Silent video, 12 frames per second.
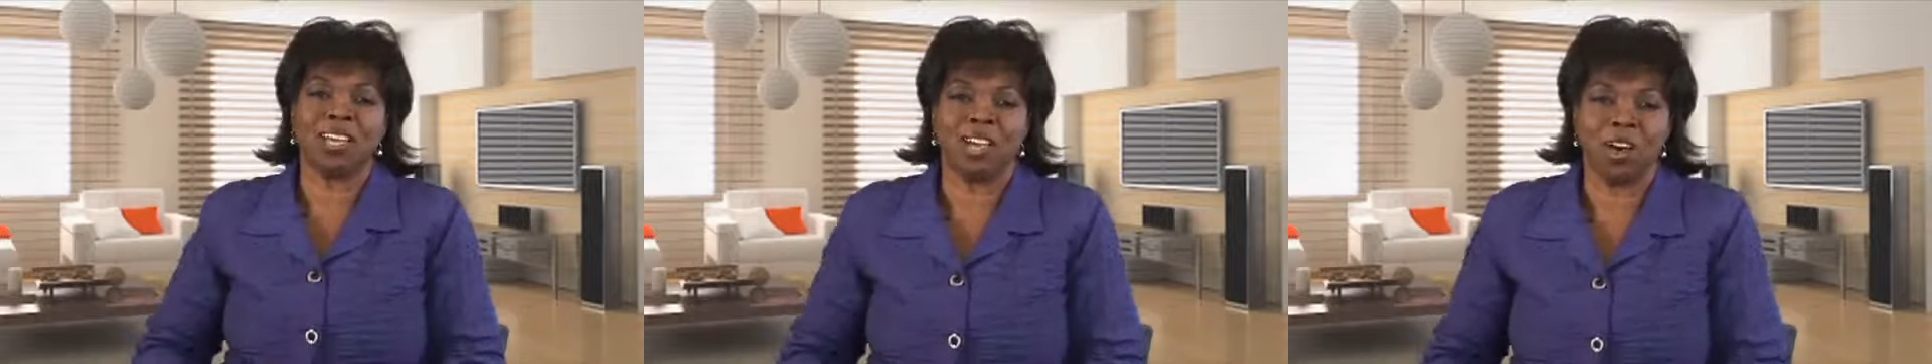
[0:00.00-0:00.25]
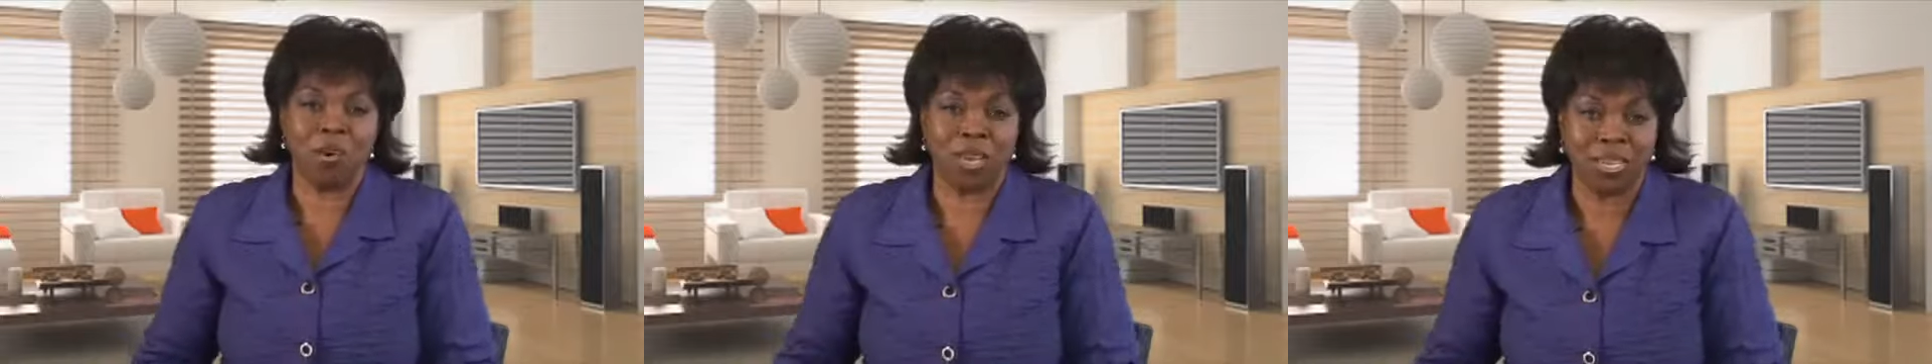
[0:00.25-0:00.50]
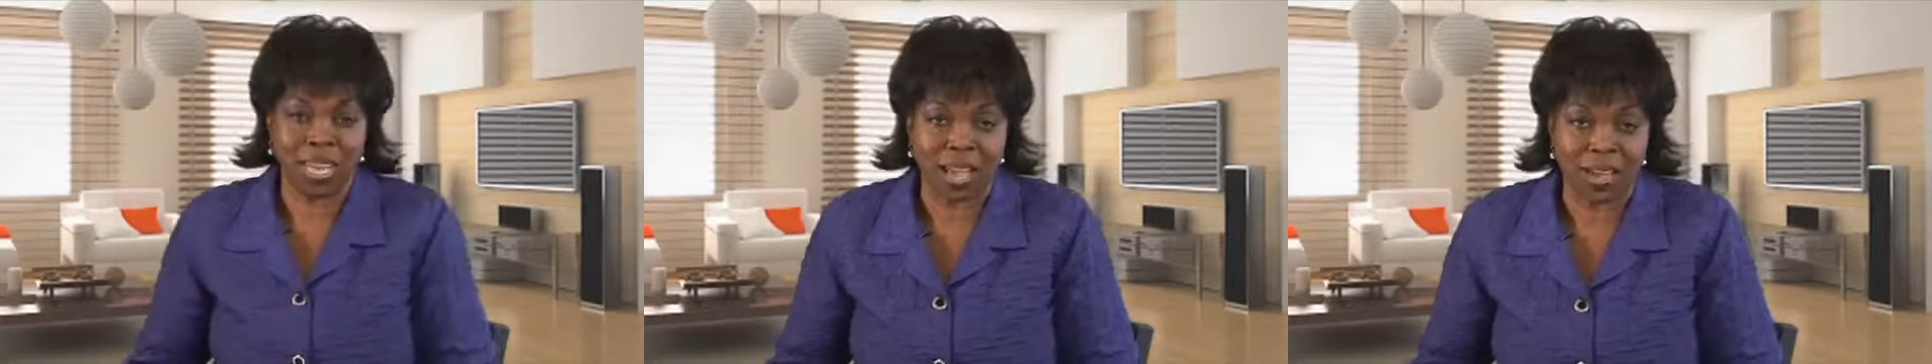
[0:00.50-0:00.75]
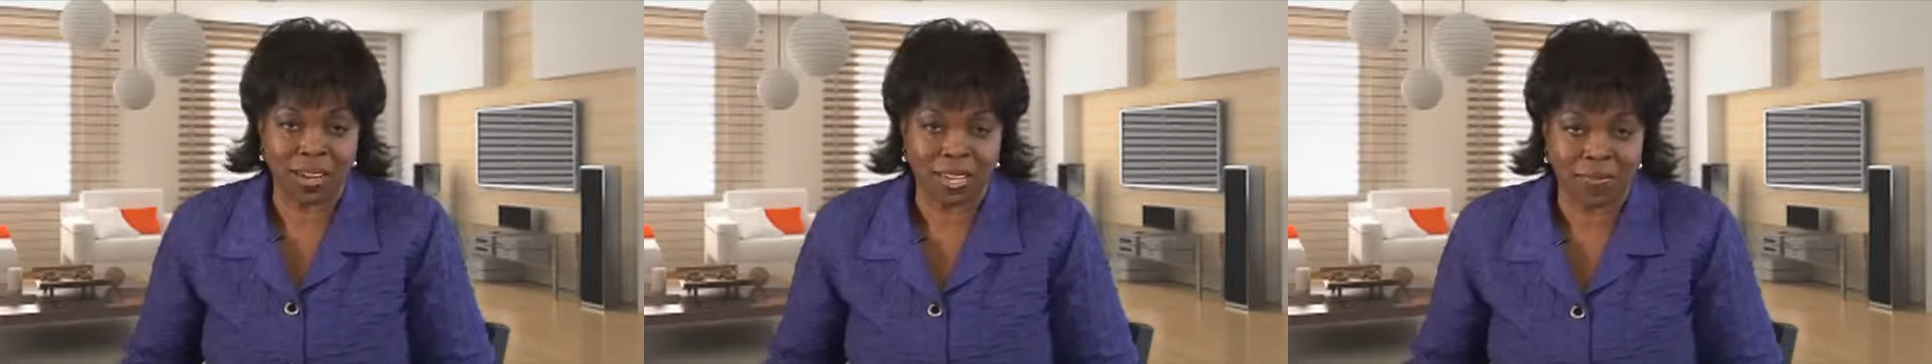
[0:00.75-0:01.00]
going
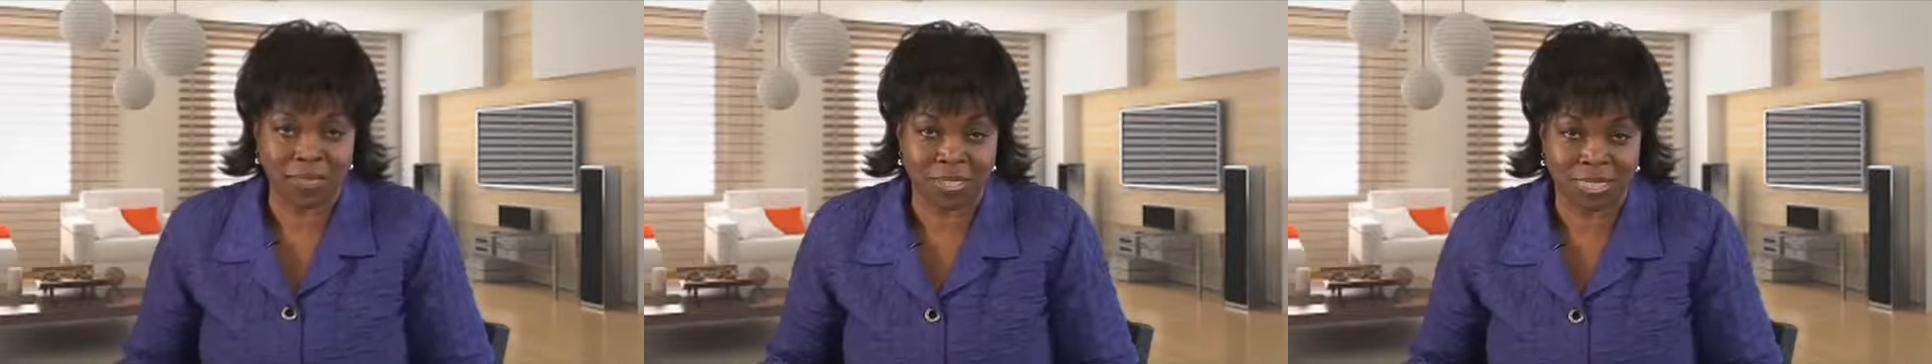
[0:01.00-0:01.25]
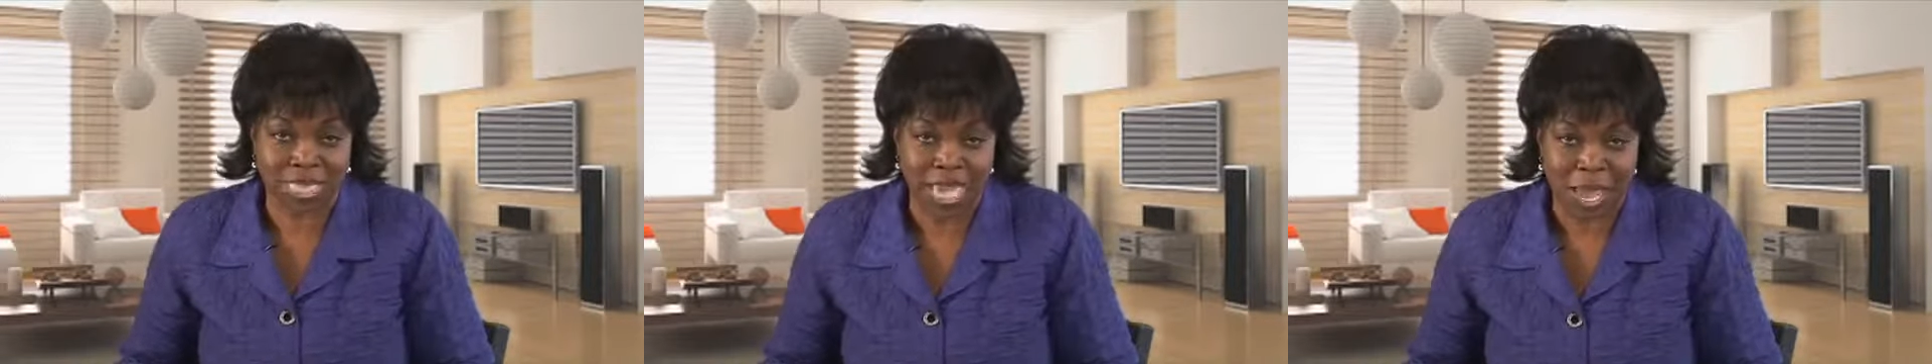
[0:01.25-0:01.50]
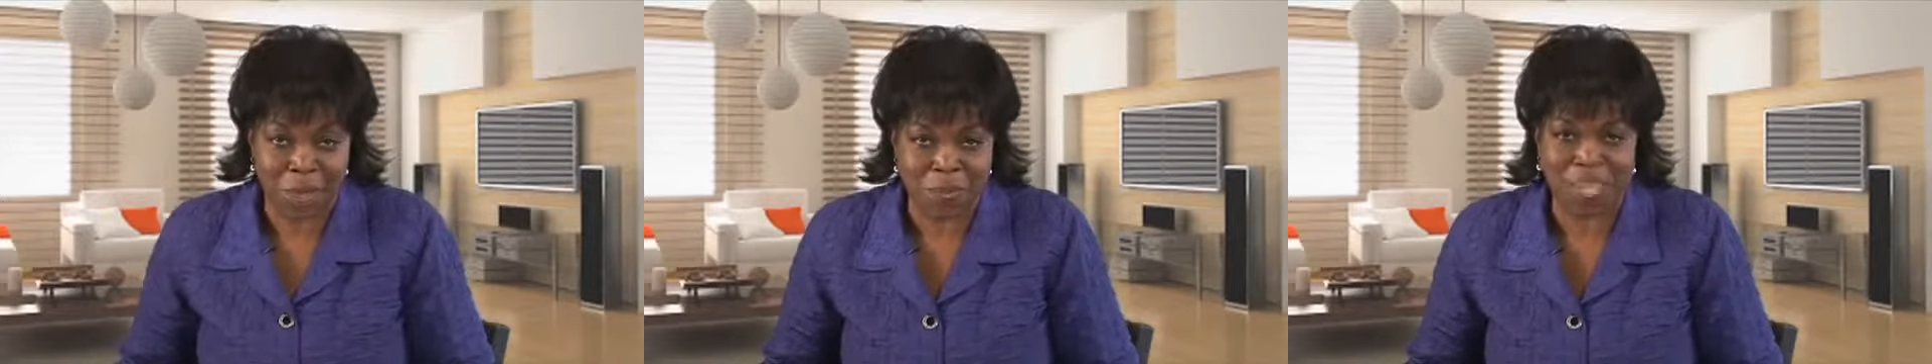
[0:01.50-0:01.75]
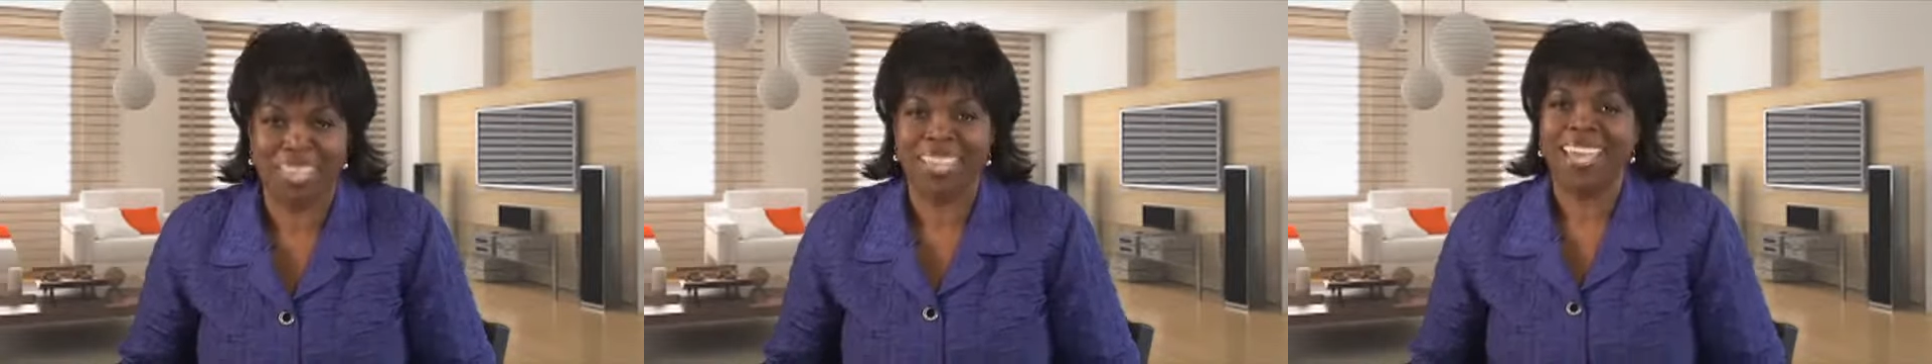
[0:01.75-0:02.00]
down of the same.